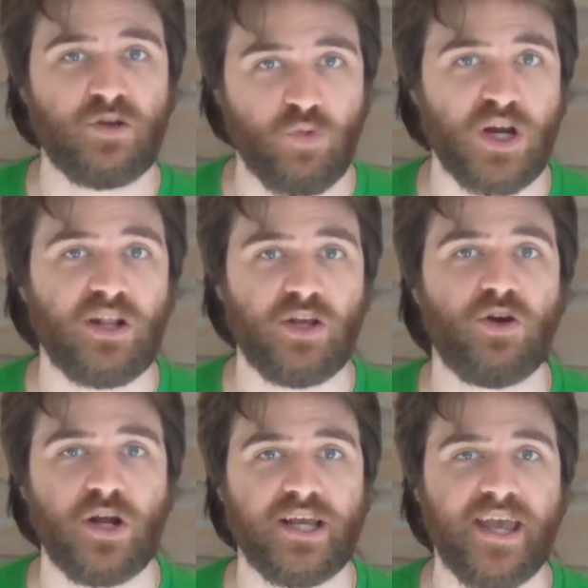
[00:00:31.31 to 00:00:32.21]
really
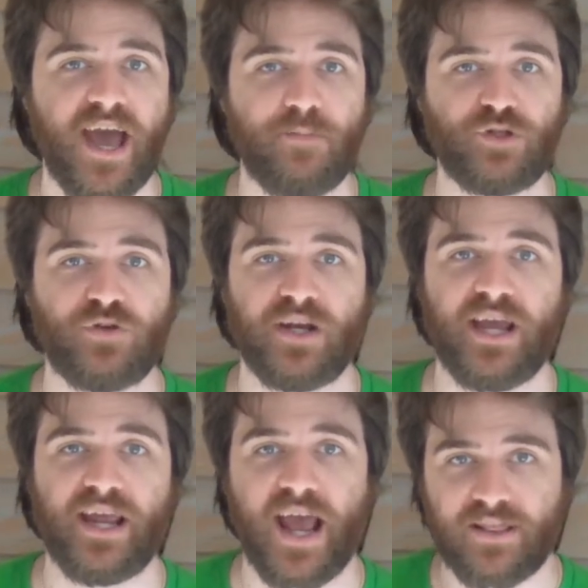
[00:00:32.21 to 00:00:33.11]
good at capturing
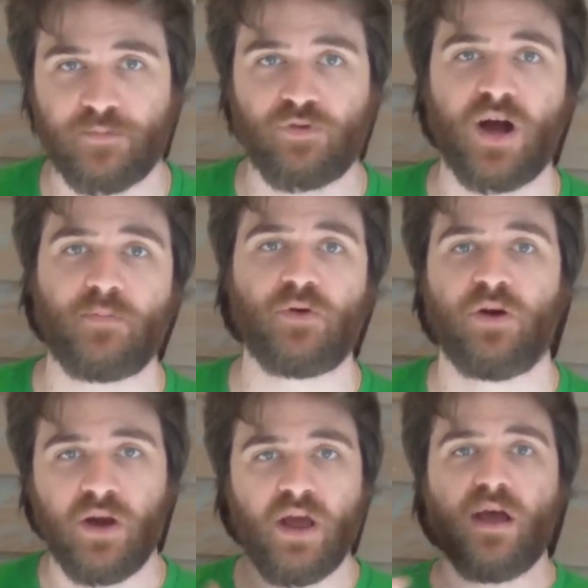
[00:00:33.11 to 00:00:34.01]
it at the
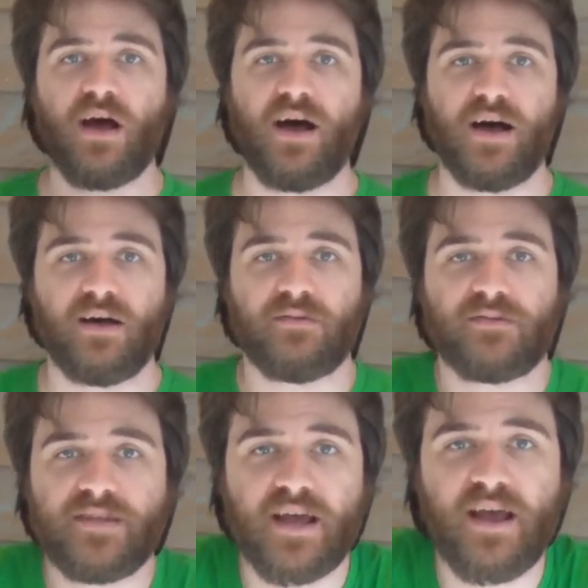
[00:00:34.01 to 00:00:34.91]
proper
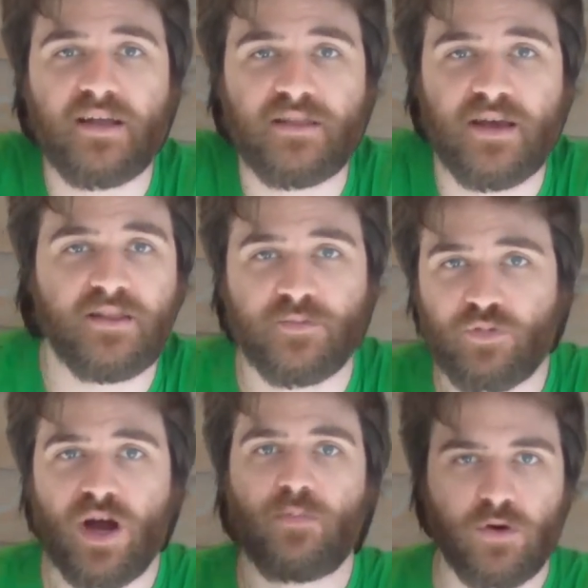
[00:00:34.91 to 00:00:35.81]
at the
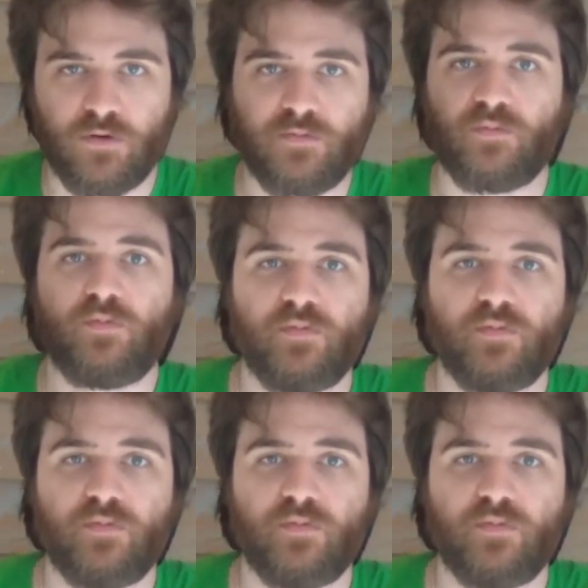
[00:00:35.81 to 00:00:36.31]
proper